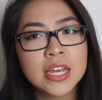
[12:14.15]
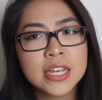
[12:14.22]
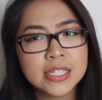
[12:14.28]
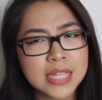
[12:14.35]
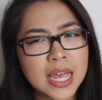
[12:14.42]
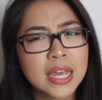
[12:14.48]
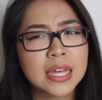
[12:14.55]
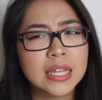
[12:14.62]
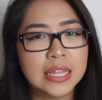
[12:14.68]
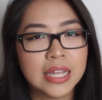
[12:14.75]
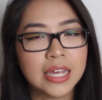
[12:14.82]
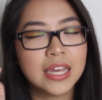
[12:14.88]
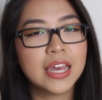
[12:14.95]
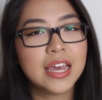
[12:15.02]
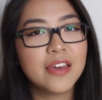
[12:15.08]

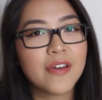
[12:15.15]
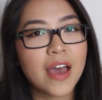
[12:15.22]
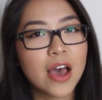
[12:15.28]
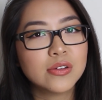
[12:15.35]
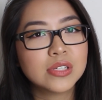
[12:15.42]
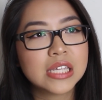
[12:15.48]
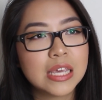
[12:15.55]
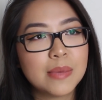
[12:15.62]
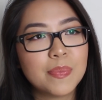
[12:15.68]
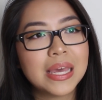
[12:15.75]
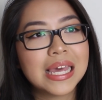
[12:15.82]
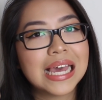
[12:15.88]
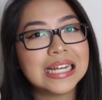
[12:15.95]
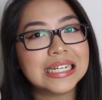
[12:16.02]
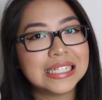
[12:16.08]
Secondly, if
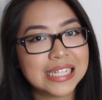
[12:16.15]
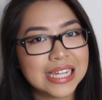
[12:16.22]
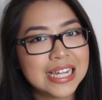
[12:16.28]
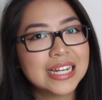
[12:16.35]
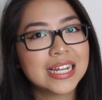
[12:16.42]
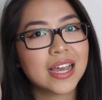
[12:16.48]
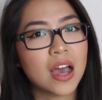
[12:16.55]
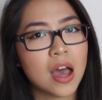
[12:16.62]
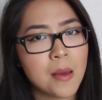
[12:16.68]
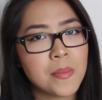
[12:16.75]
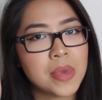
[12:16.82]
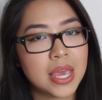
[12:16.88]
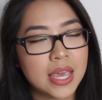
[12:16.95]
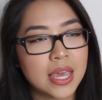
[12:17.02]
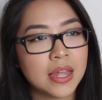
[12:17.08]
housekeeping did
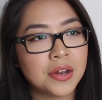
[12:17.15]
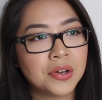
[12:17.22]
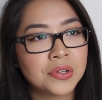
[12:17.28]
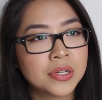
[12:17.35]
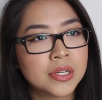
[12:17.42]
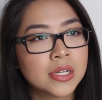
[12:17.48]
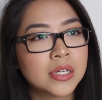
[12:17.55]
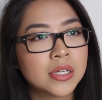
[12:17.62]
come in,